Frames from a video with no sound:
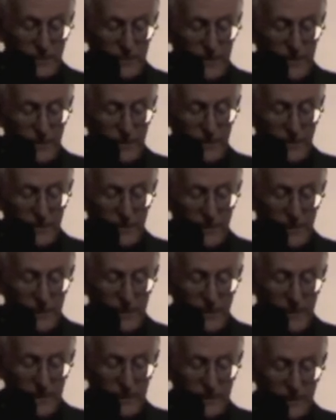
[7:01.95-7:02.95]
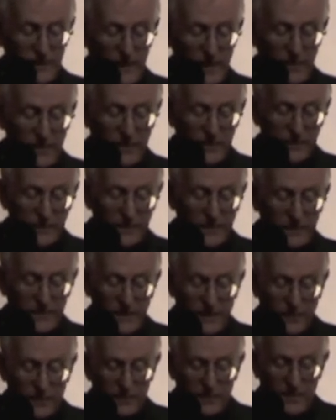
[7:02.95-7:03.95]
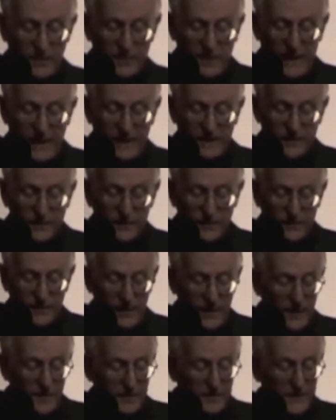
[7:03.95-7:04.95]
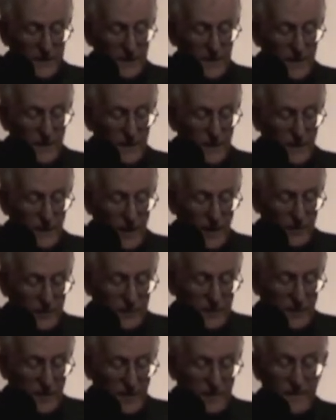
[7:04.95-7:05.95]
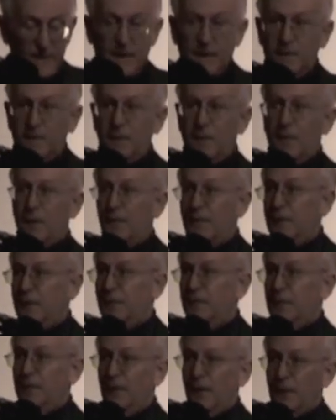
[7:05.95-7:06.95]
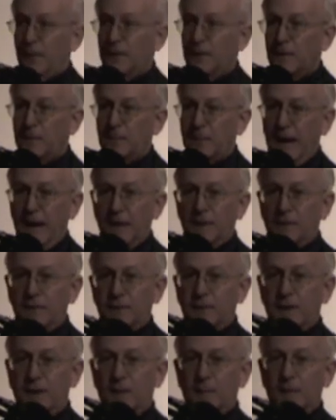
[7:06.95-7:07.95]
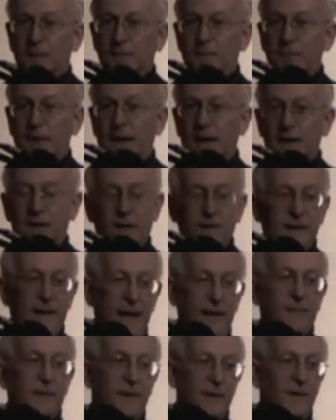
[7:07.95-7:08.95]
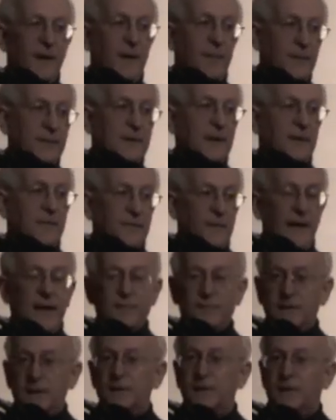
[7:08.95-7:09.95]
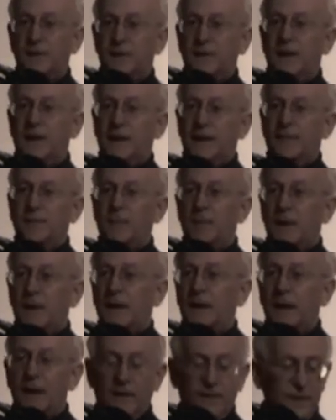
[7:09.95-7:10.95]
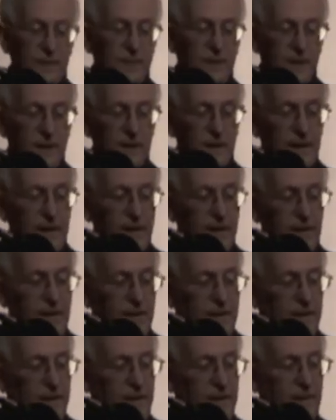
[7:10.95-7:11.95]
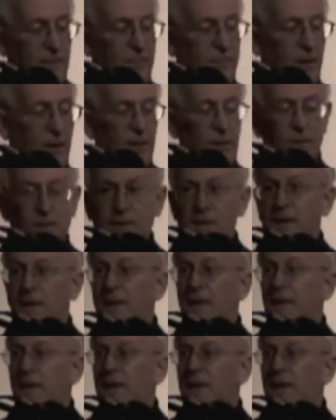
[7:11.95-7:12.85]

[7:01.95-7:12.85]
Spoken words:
favorite examples, the panda's thumb, comes from. You know, you're familiar with the panda's thumb. The panda doesn't have a thumb. It's got 5 digits like everybody else, but the bone